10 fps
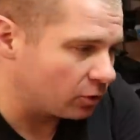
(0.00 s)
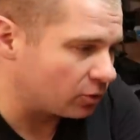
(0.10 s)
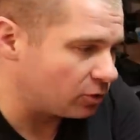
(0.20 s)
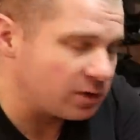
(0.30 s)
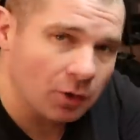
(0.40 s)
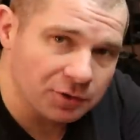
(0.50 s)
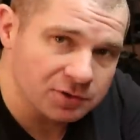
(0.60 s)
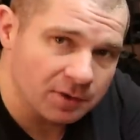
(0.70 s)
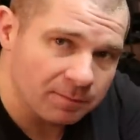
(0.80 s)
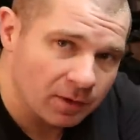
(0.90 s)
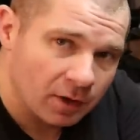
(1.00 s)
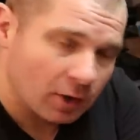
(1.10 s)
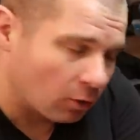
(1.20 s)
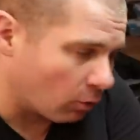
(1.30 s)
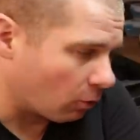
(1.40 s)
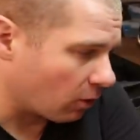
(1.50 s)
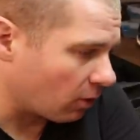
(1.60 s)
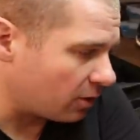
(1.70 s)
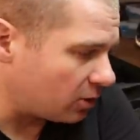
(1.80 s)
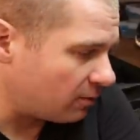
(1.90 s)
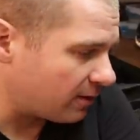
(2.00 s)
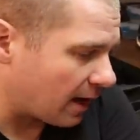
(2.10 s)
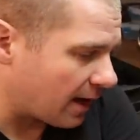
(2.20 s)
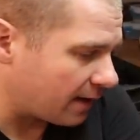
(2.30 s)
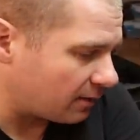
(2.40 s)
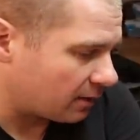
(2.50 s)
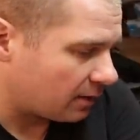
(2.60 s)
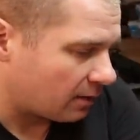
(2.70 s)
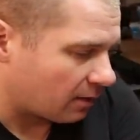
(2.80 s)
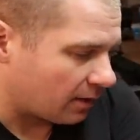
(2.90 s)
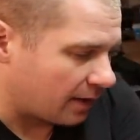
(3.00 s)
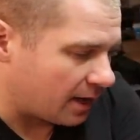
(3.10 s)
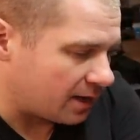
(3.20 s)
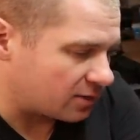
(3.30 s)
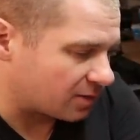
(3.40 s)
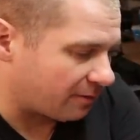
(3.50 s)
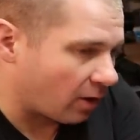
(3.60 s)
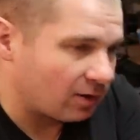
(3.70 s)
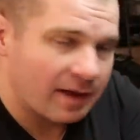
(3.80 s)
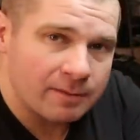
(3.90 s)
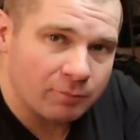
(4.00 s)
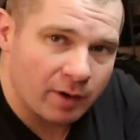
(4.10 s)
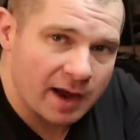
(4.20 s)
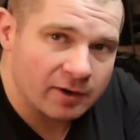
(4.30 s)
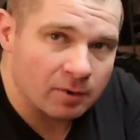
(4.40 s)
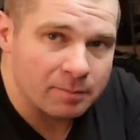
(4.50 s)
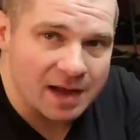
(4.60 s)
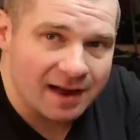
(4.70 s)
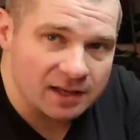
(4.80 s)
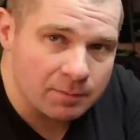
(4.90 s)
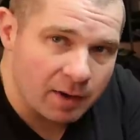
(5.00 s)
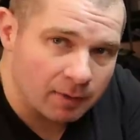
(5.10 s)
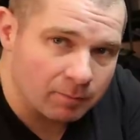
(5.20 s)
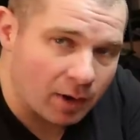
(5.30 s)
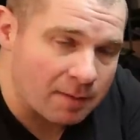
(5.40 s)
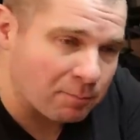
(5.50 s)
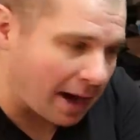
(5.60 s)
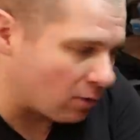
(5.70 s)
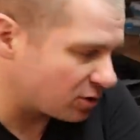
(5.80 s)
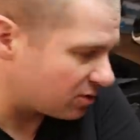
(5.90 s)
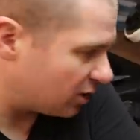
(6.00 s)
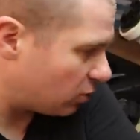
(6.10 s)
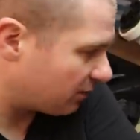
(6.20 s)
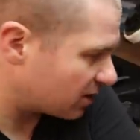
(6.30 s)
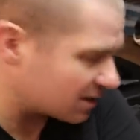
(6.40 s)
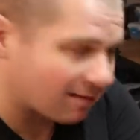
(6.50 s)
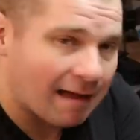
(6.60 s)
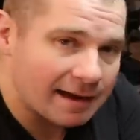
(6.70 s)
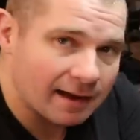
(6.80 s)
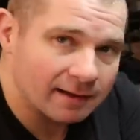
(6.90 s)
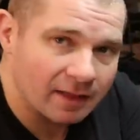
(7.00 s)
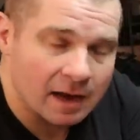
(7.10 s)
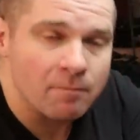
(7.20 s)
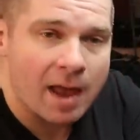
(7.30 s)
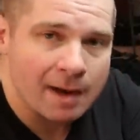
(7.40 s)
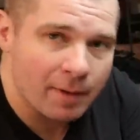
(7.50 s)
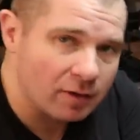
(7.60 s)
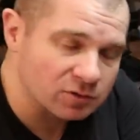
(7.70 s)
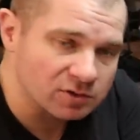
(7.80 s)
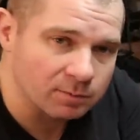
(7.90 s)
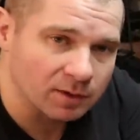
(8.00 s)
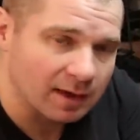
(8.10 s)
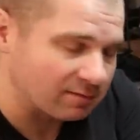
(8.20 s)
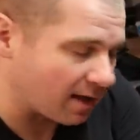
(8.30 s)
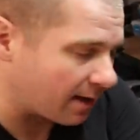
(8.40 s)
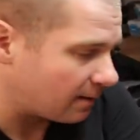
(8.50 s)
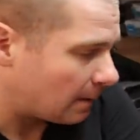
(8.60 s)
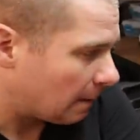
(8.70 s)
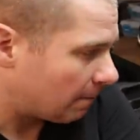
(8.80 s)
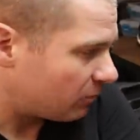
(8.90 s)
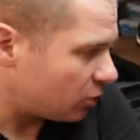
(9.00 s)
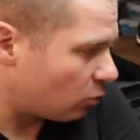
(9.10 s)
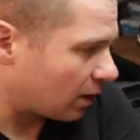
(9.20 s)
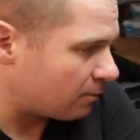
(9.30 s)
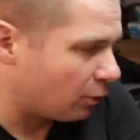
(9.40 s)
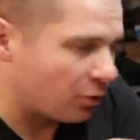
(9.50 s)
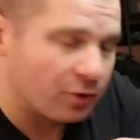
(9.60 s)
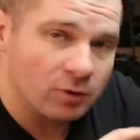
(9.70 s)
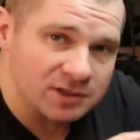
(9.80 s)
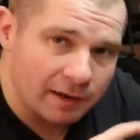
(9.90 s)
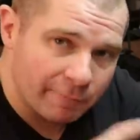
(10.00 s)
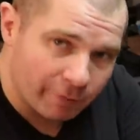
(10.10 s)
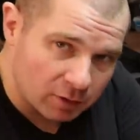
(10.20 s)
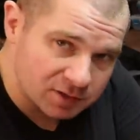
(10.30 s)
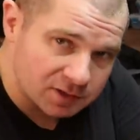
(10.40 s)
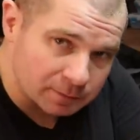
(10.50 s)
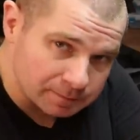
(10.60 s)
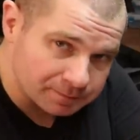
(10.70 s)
your duty holster or you've got a Safariland brand or Bianchi brand pouch that you have to slide on like a mag pouch or something like that, you want to put those on first